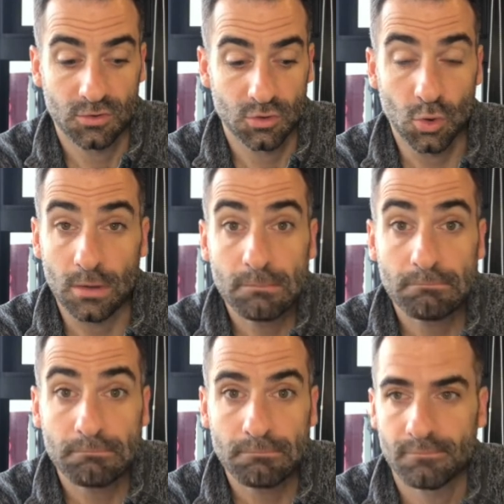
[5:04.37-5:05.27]
is good.
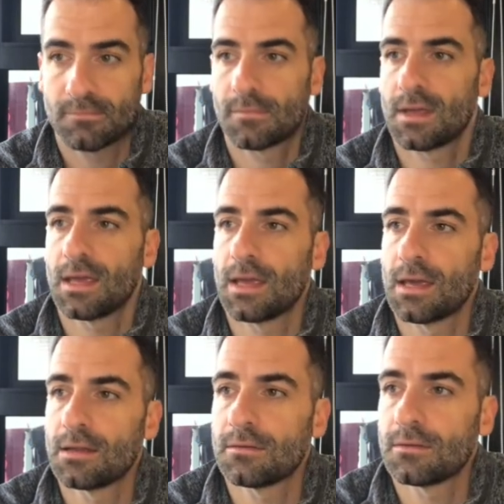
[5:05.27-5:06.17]

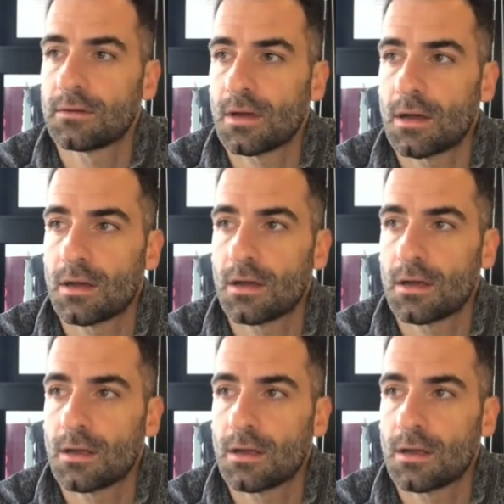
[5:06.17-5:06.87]
And uh,